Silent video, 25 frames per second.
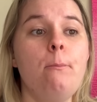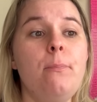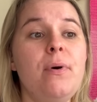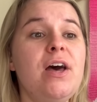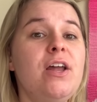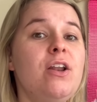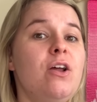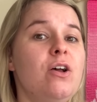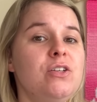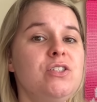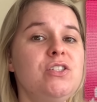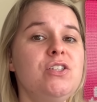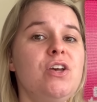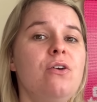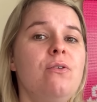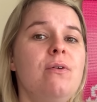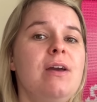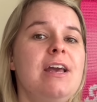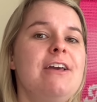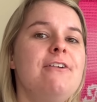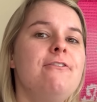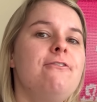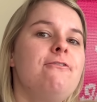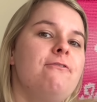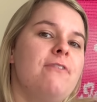But also
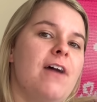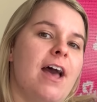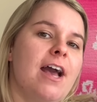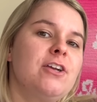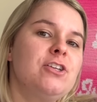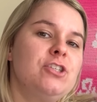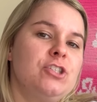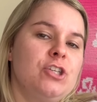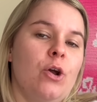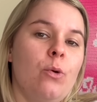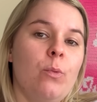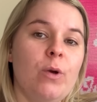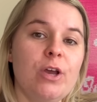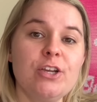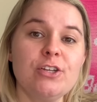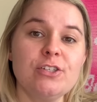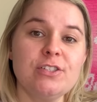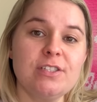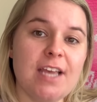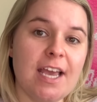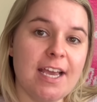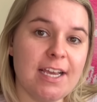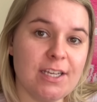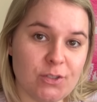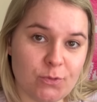if facts show what you're
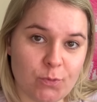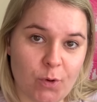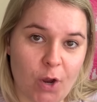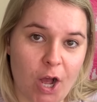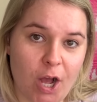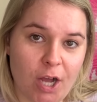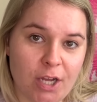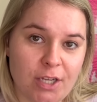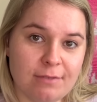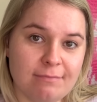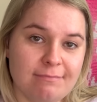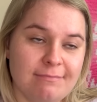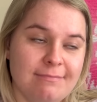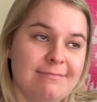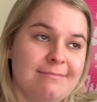saying is wrong,